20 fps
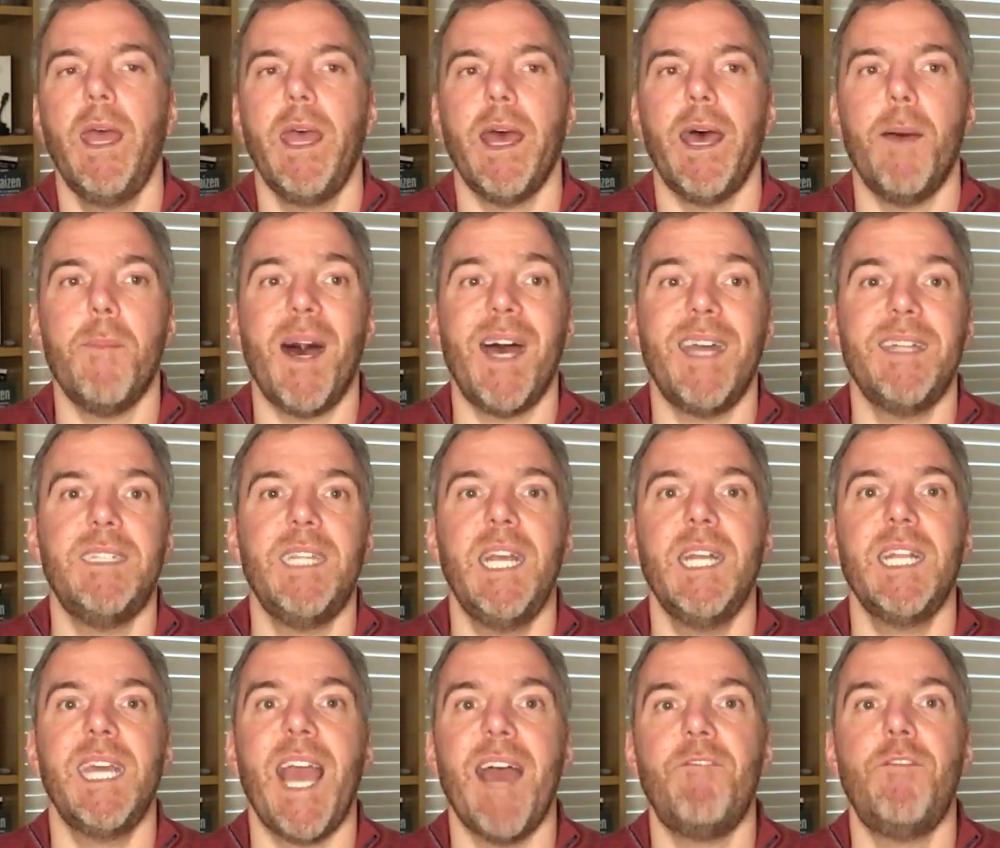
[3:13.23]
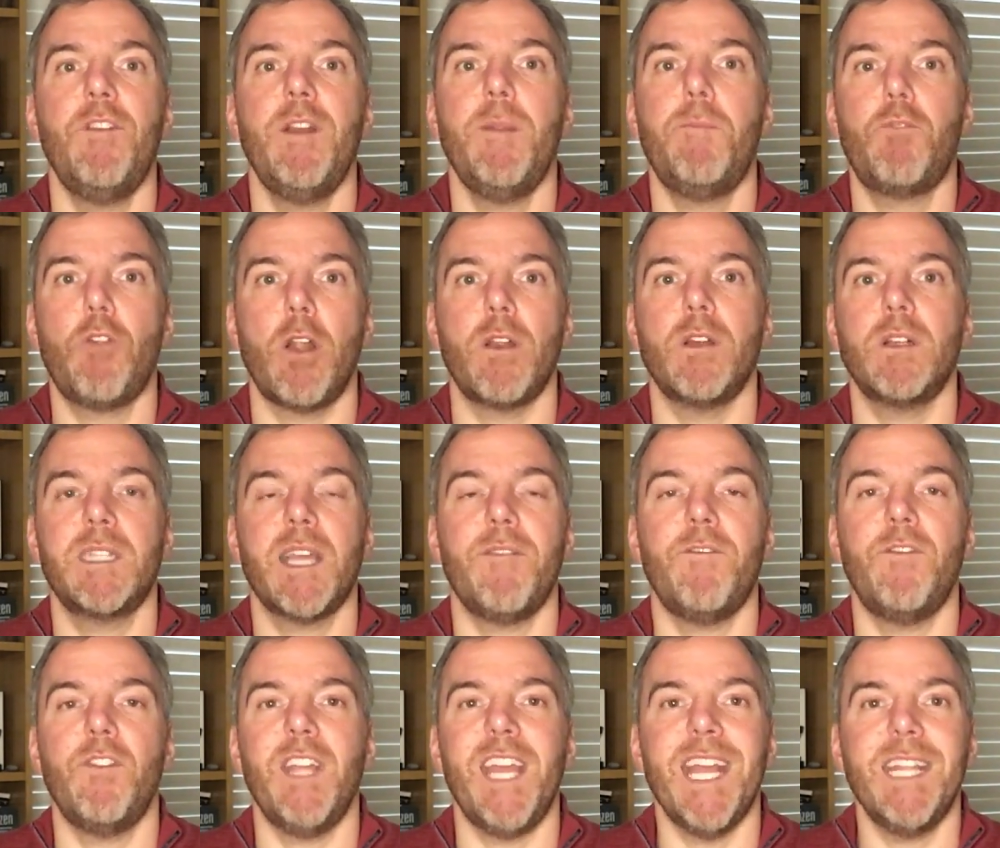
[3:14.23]
Ideally, every product,
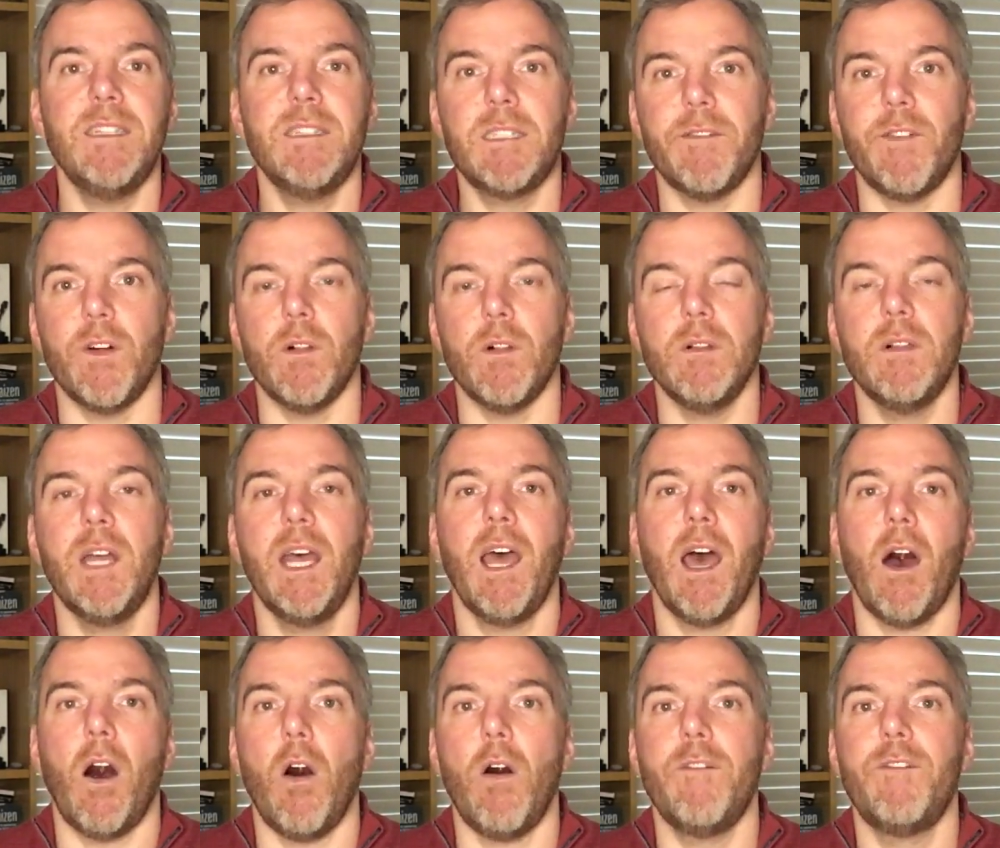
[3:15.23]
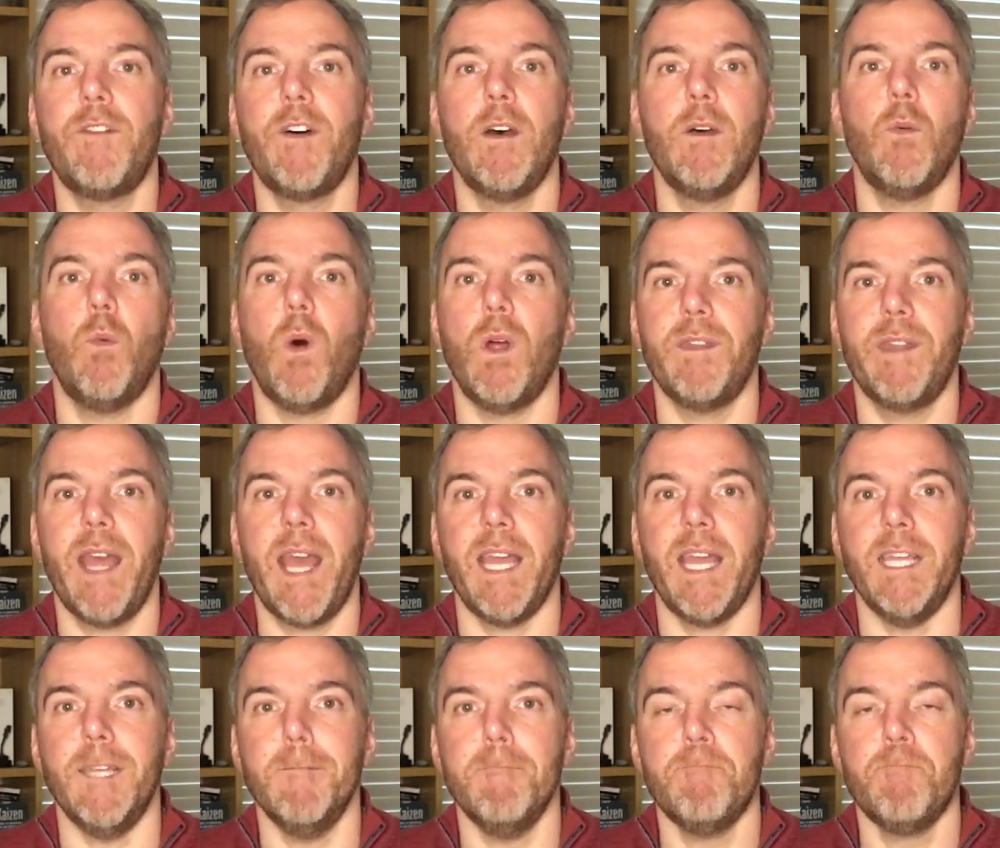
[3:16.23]
every interval of 1 day.